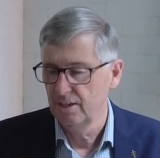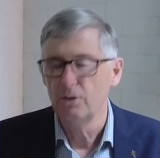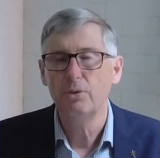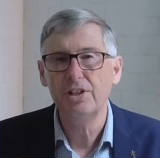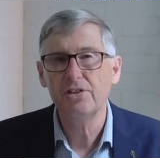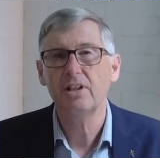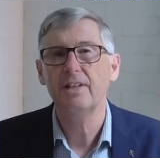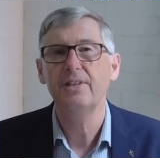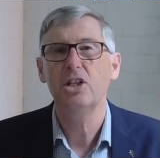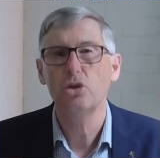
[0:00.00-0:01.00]
Risk
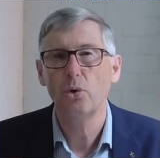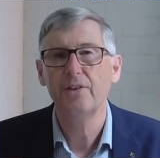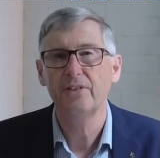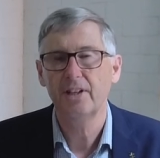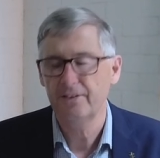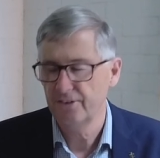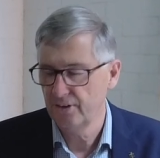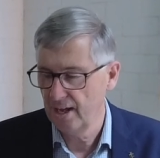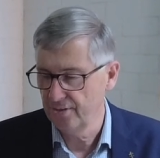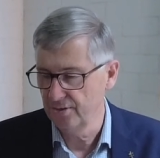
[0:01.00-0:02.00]
living joyfully for
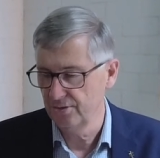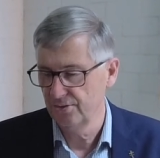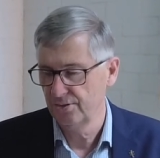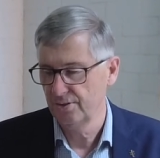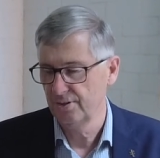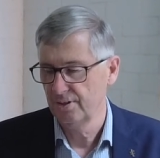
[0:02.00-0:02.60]
others.